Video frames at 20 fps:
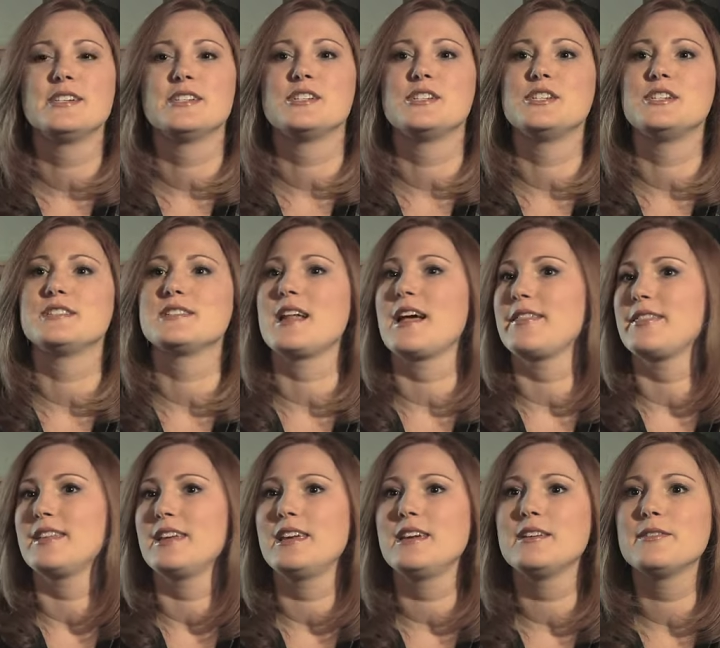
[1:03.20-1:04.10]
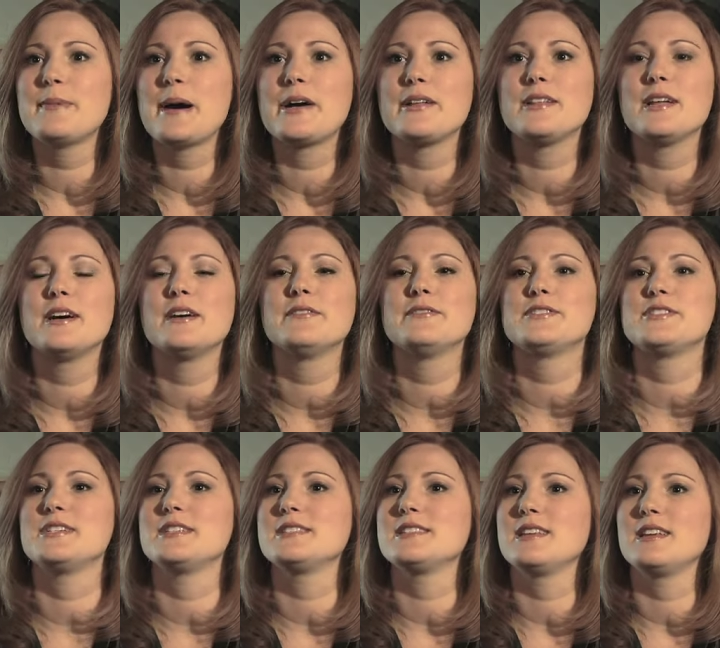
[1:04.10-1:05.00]
She's not thinking about love,
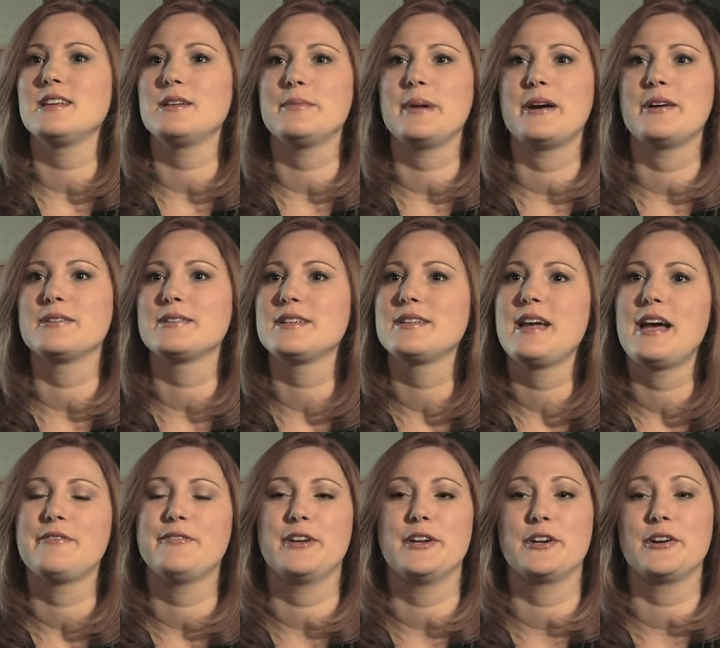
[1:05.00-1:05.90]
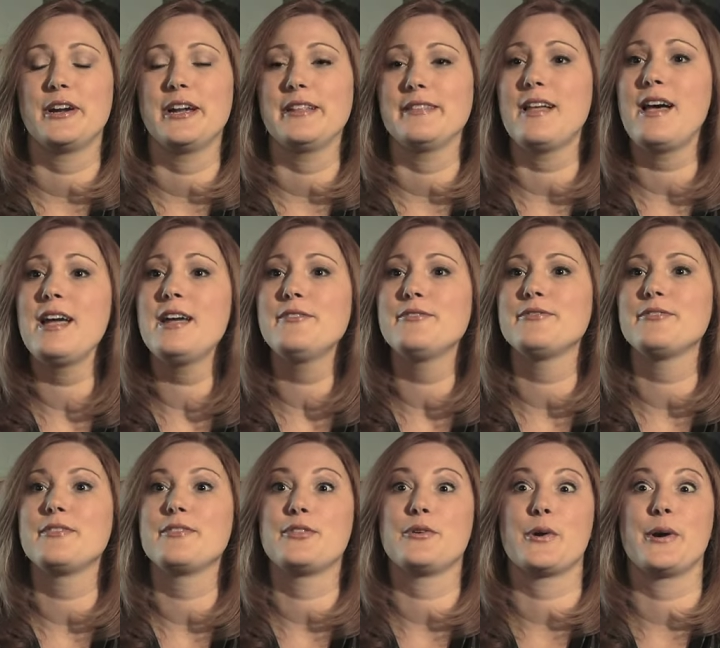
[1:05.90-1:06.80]
she's thinking about having a great life,
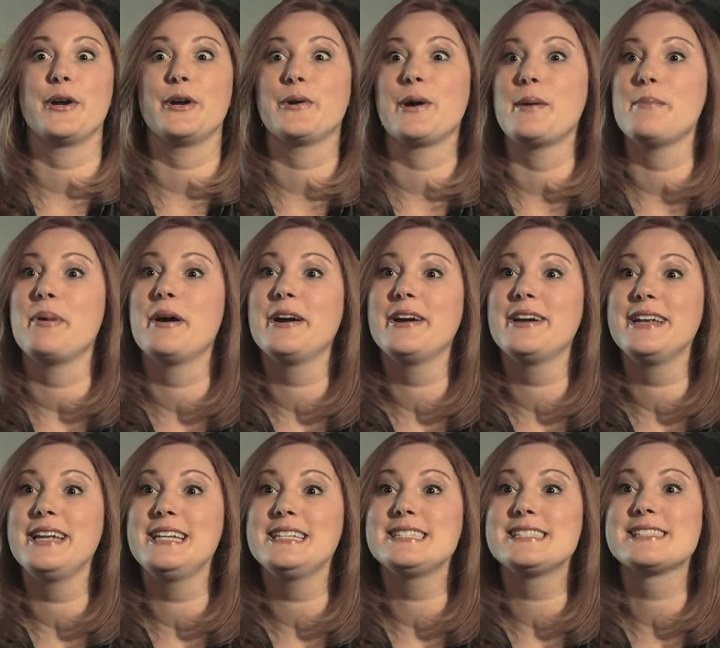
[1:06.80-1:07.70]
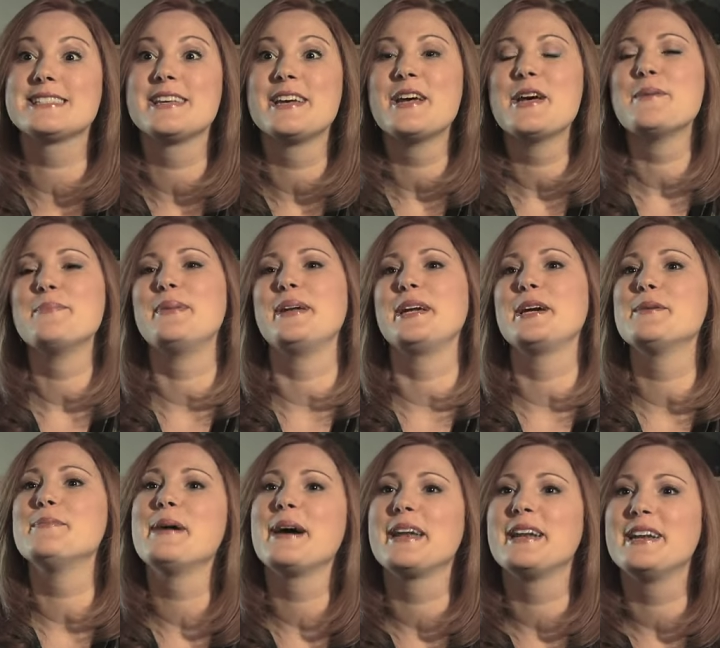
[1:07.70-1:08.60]
throwing great parties, being
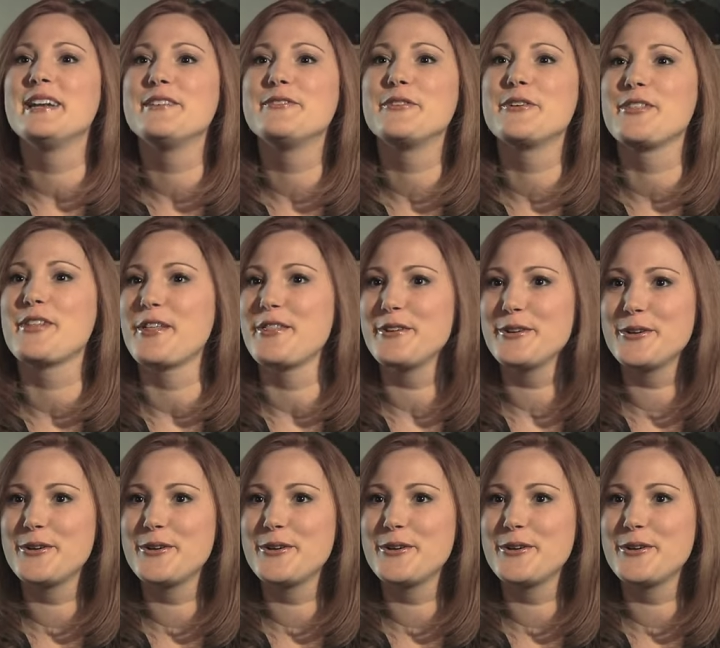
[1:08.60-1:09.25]
competitive with other